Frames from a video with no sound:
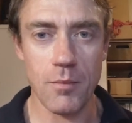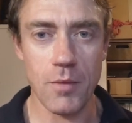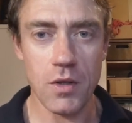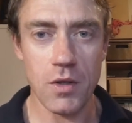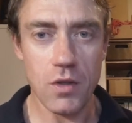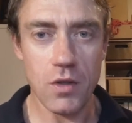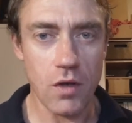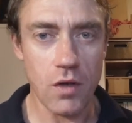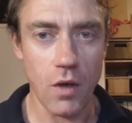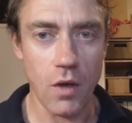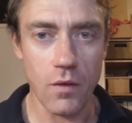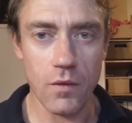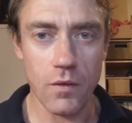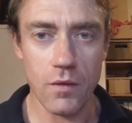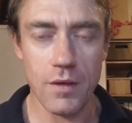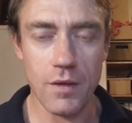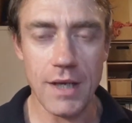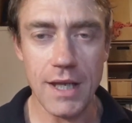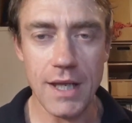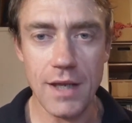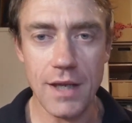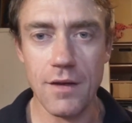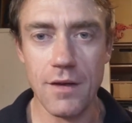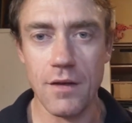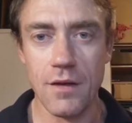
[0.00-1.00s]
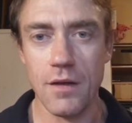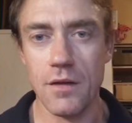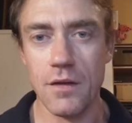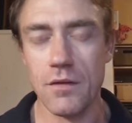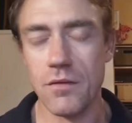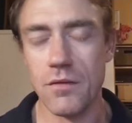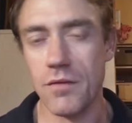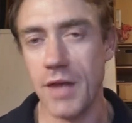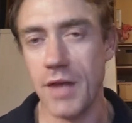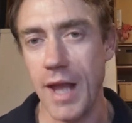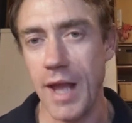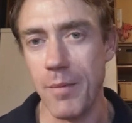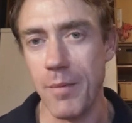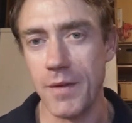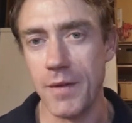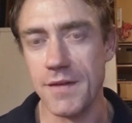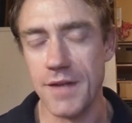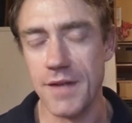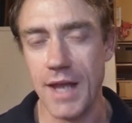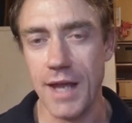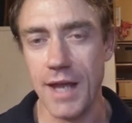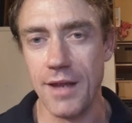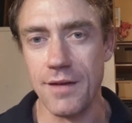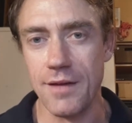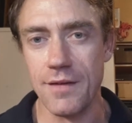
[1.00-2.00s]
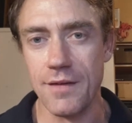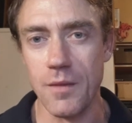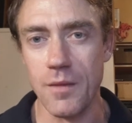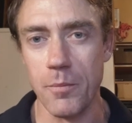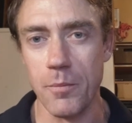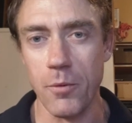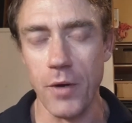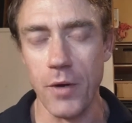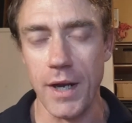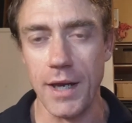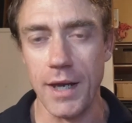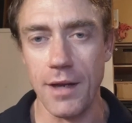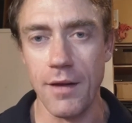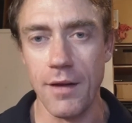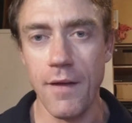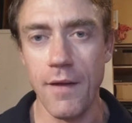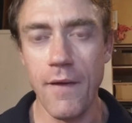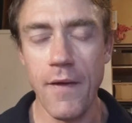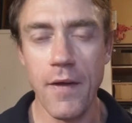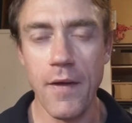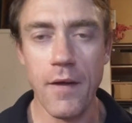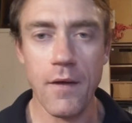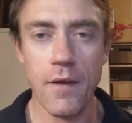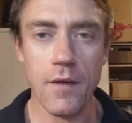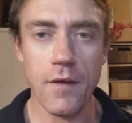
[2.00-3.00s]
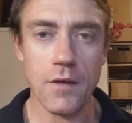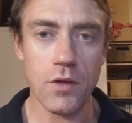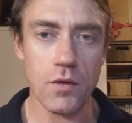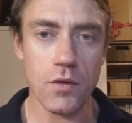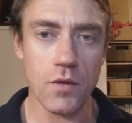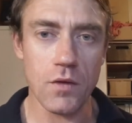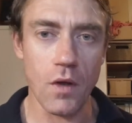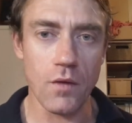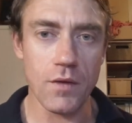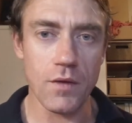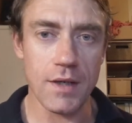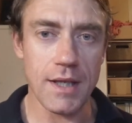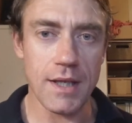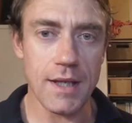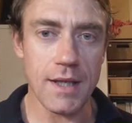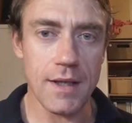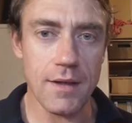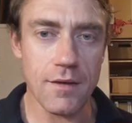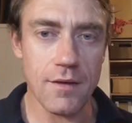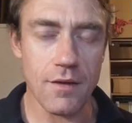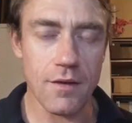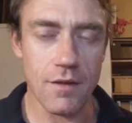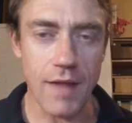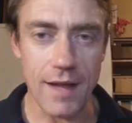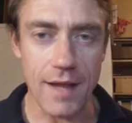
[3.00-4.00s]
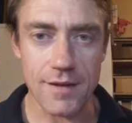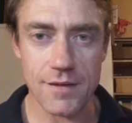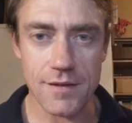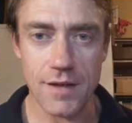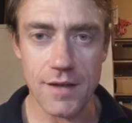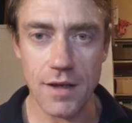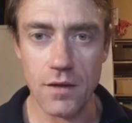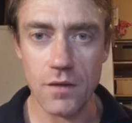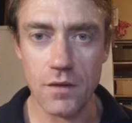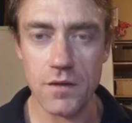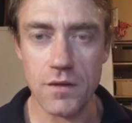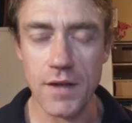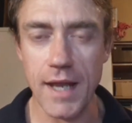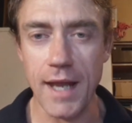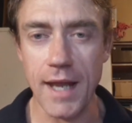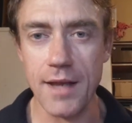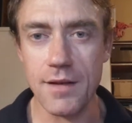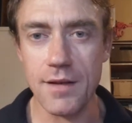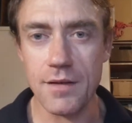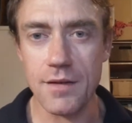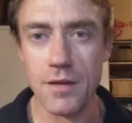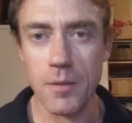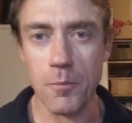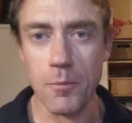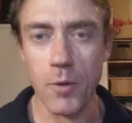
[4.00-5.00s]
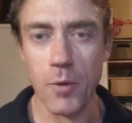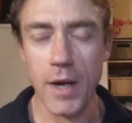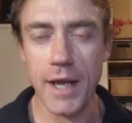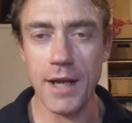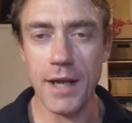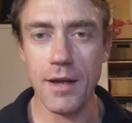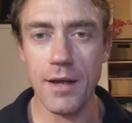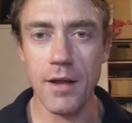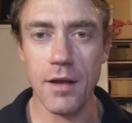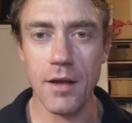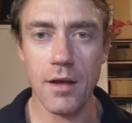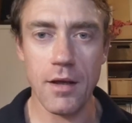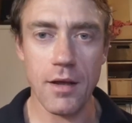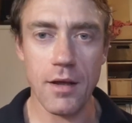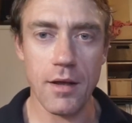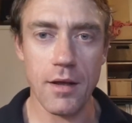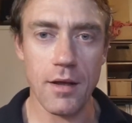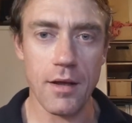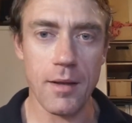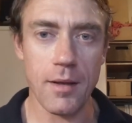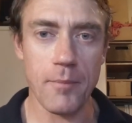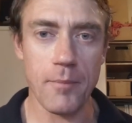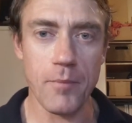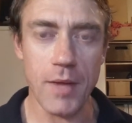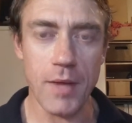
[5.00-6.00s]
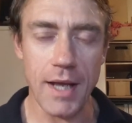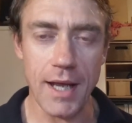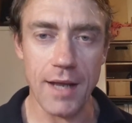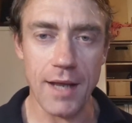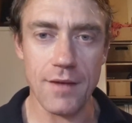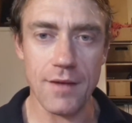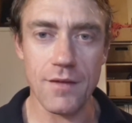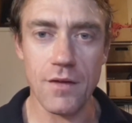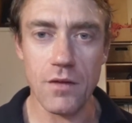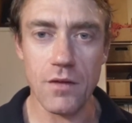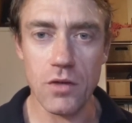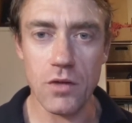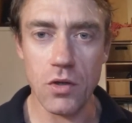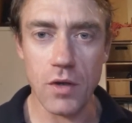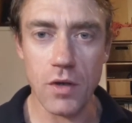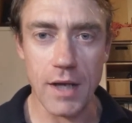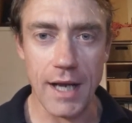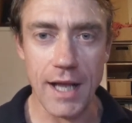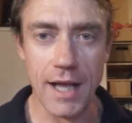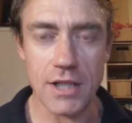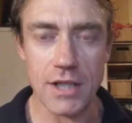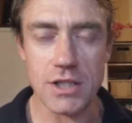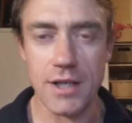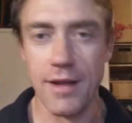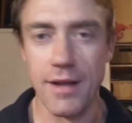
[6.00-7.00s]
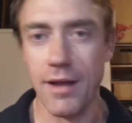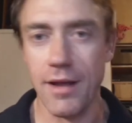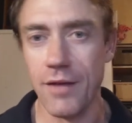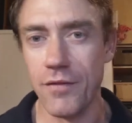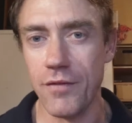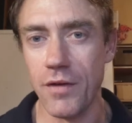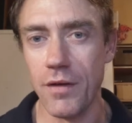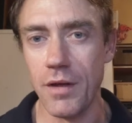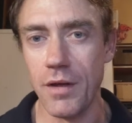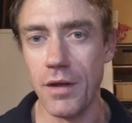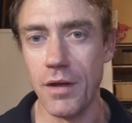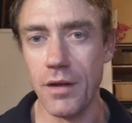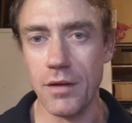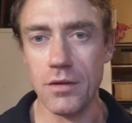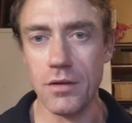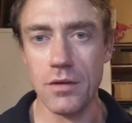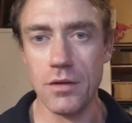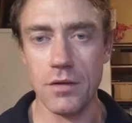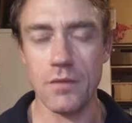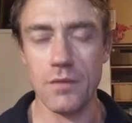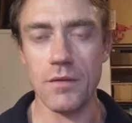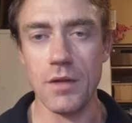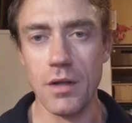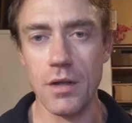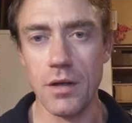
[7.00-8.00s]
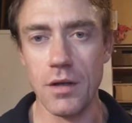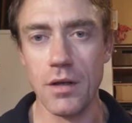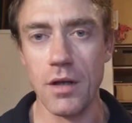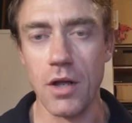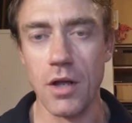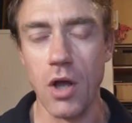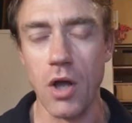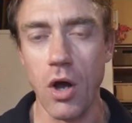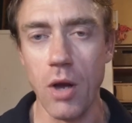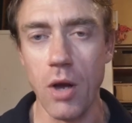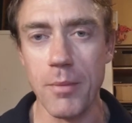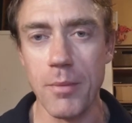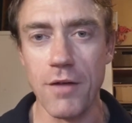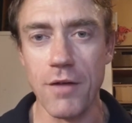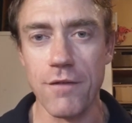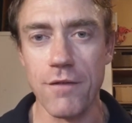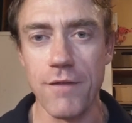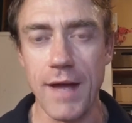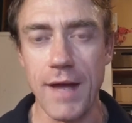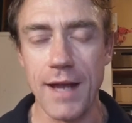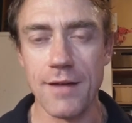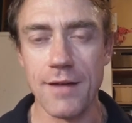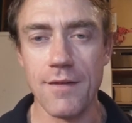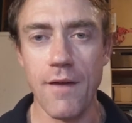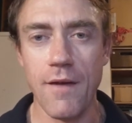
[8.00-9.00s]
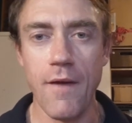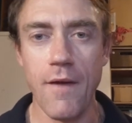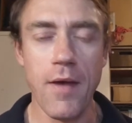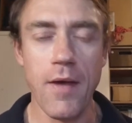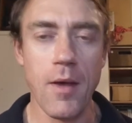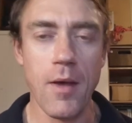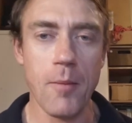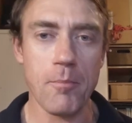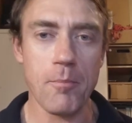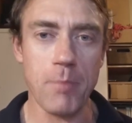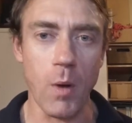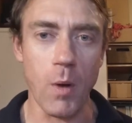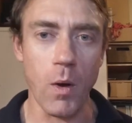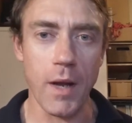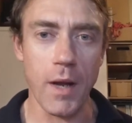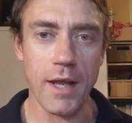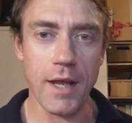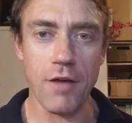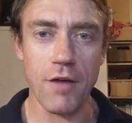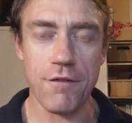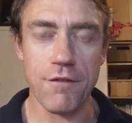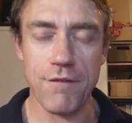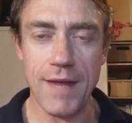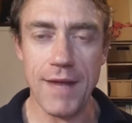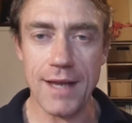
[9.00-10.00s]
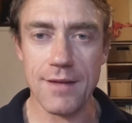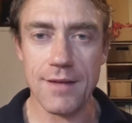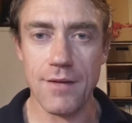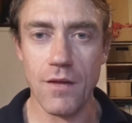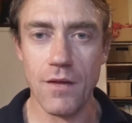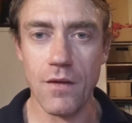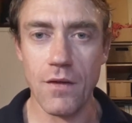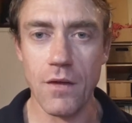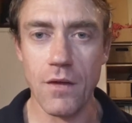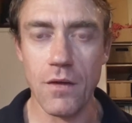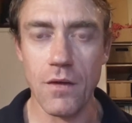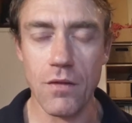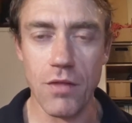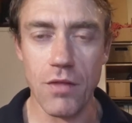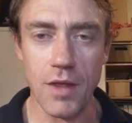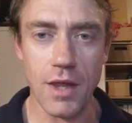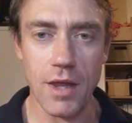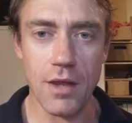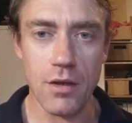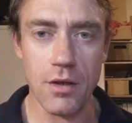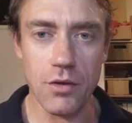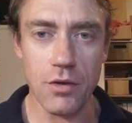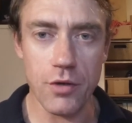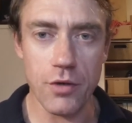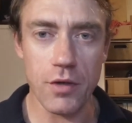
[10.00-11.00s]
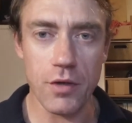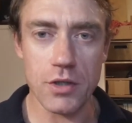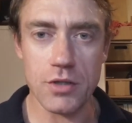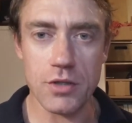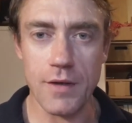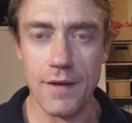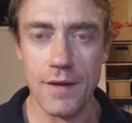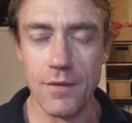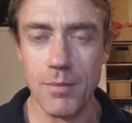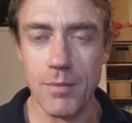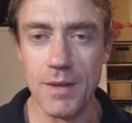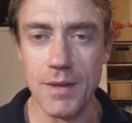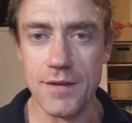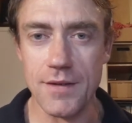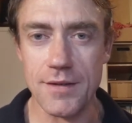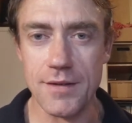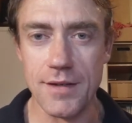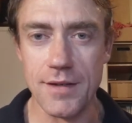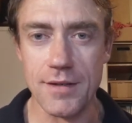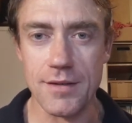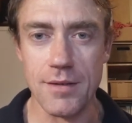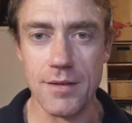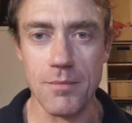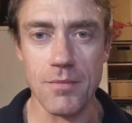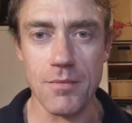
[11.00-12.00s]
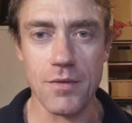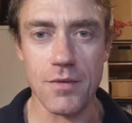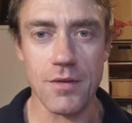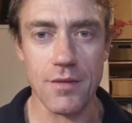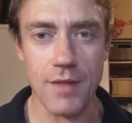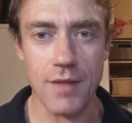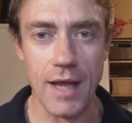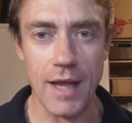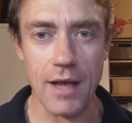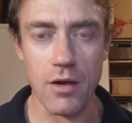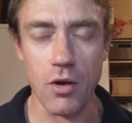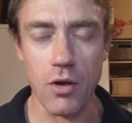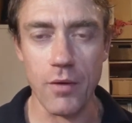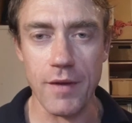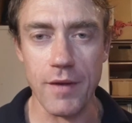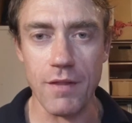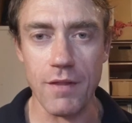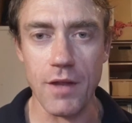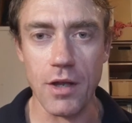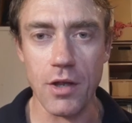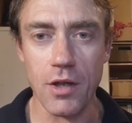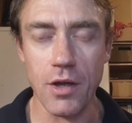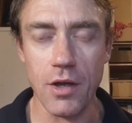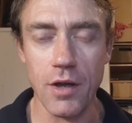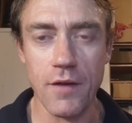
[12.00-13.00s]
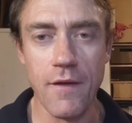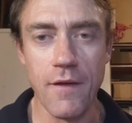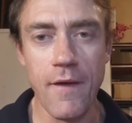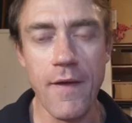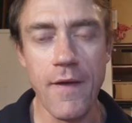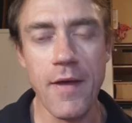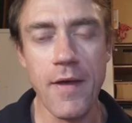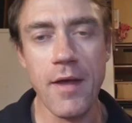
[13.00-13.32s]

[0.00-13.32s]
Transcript: you don't need GABA to get into the brain. You don't need that signal to get into the brain, and you can actually have a calming effect by affecting the neurotransmitter systems that are in the gut.